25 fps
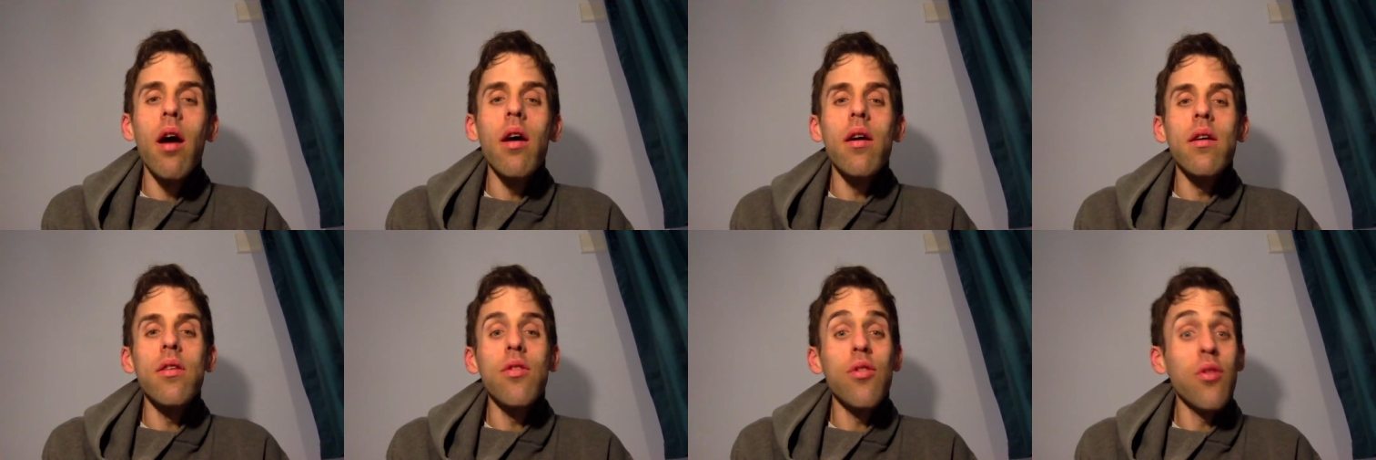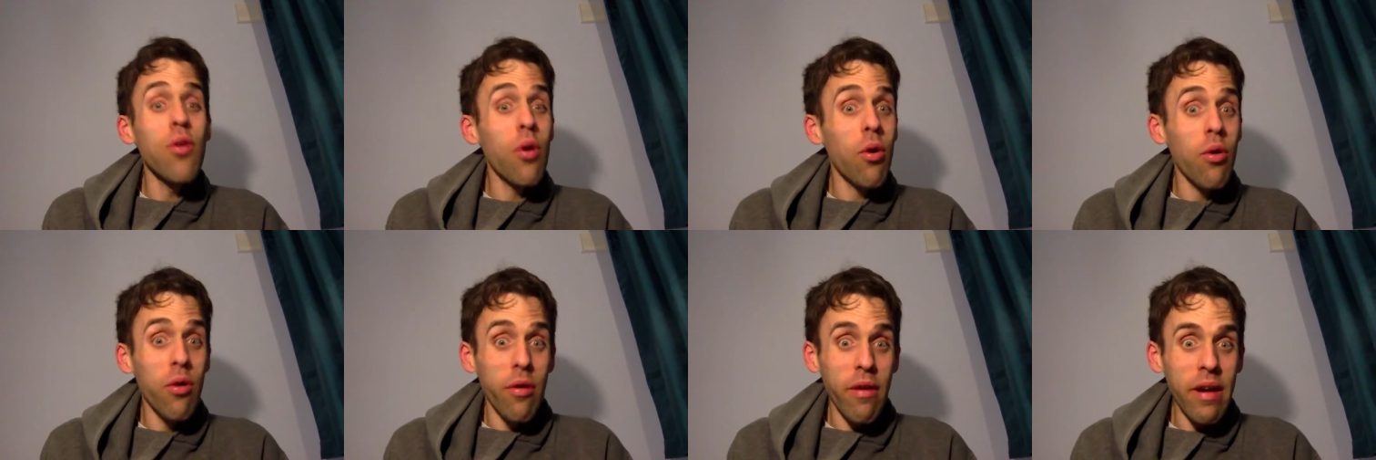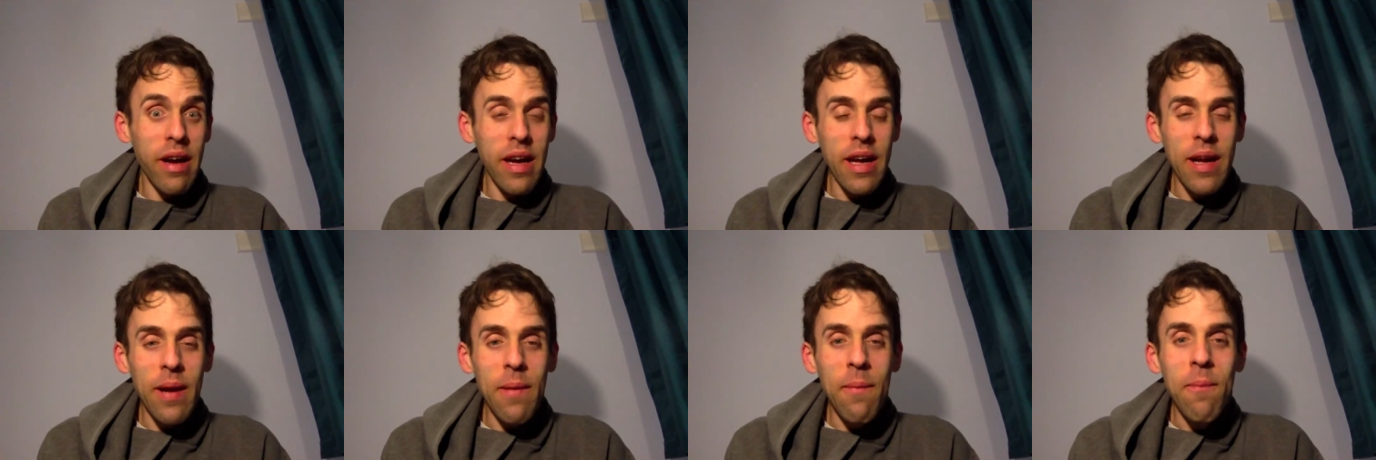not
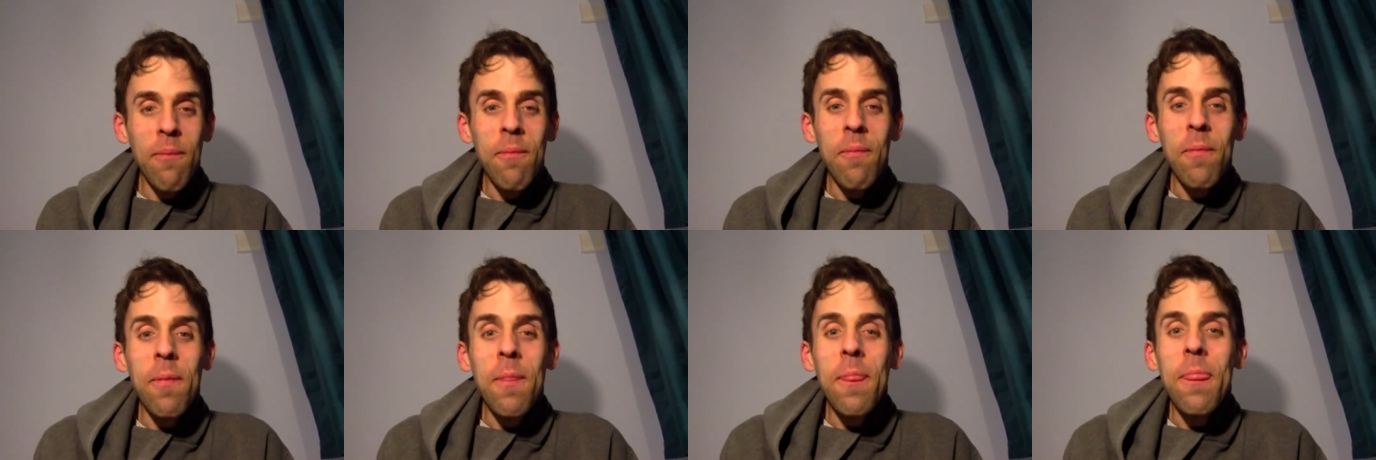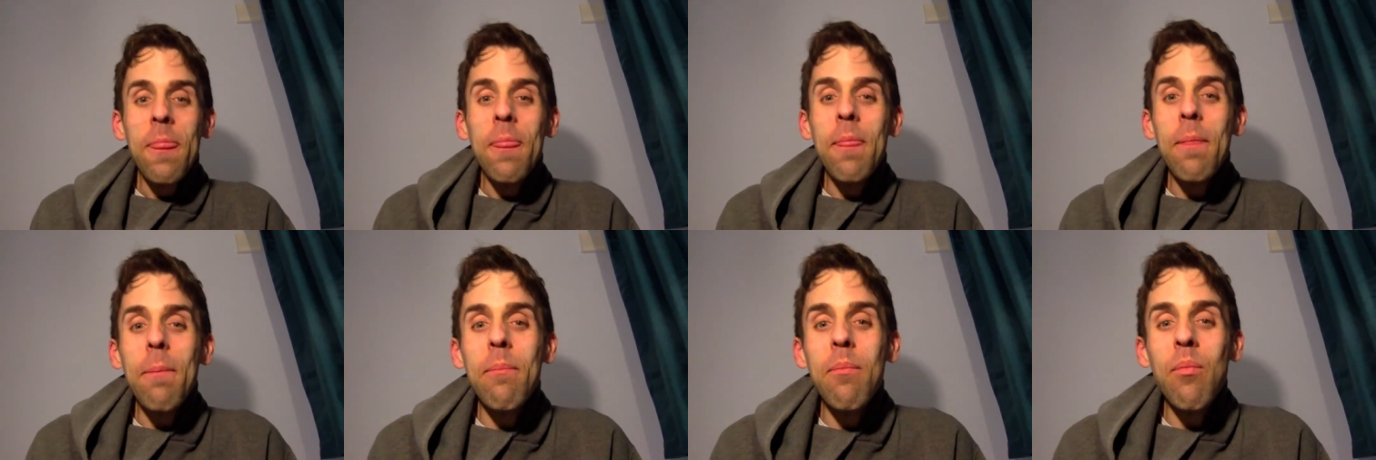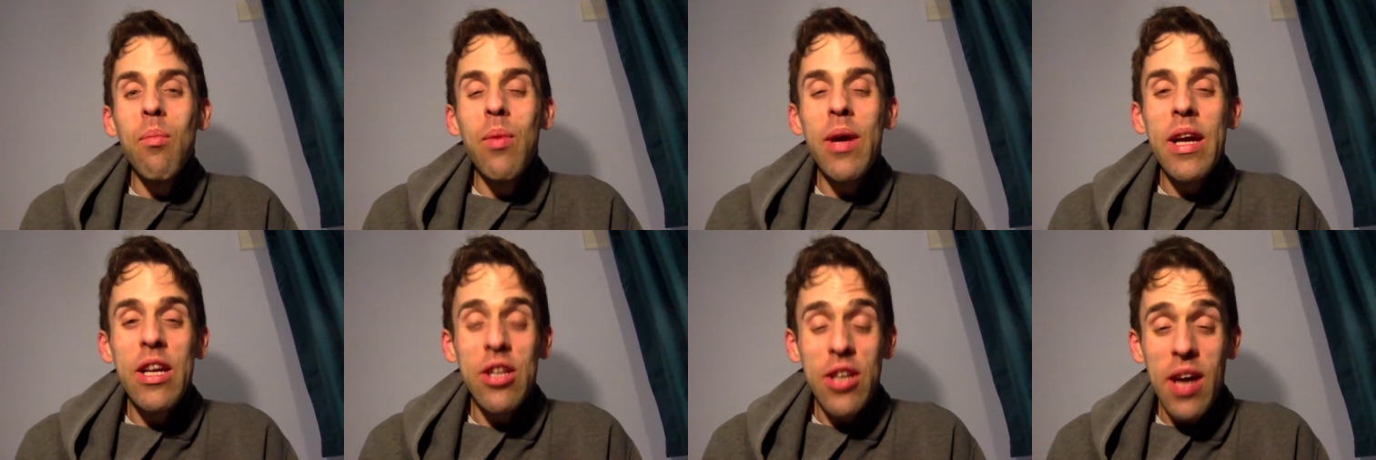great,
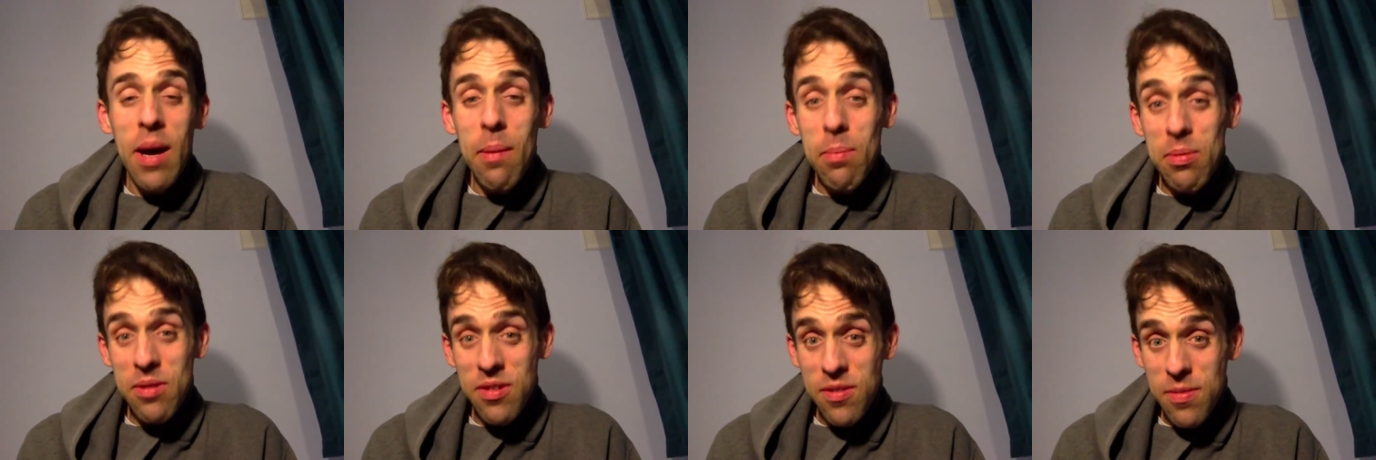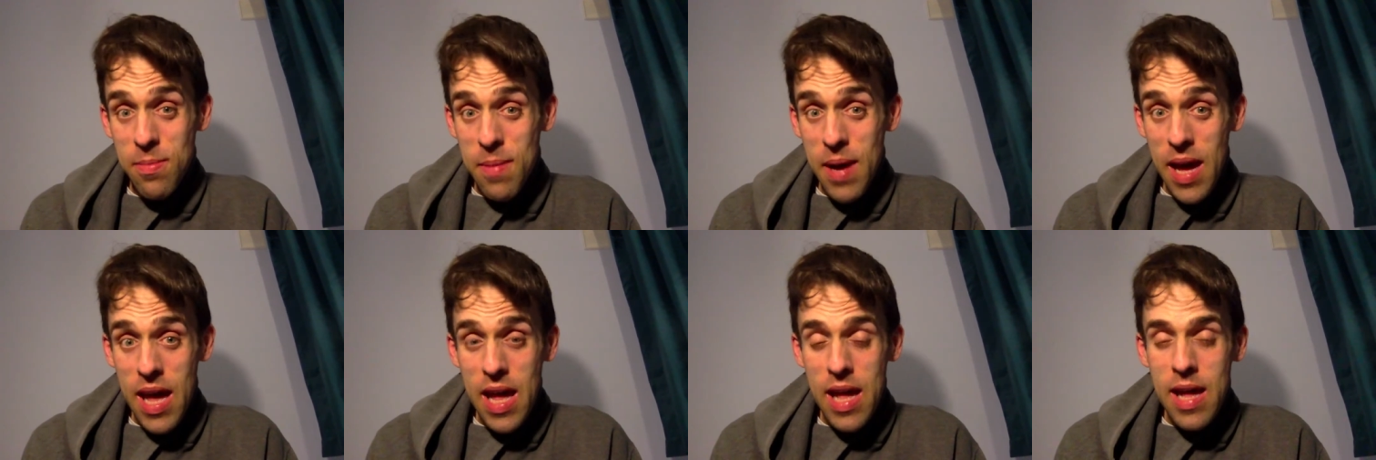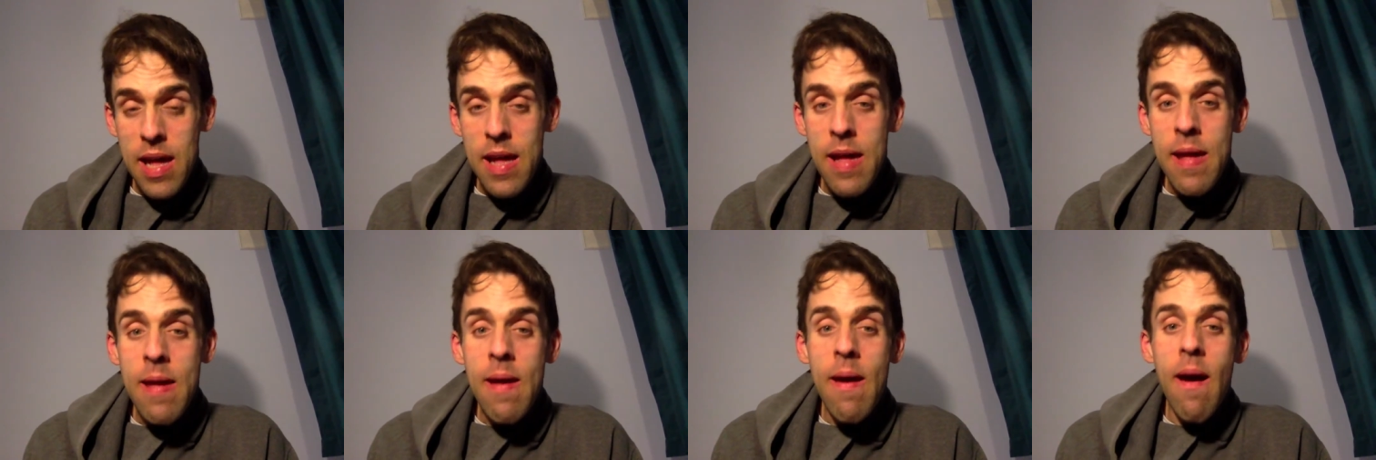which happened to me.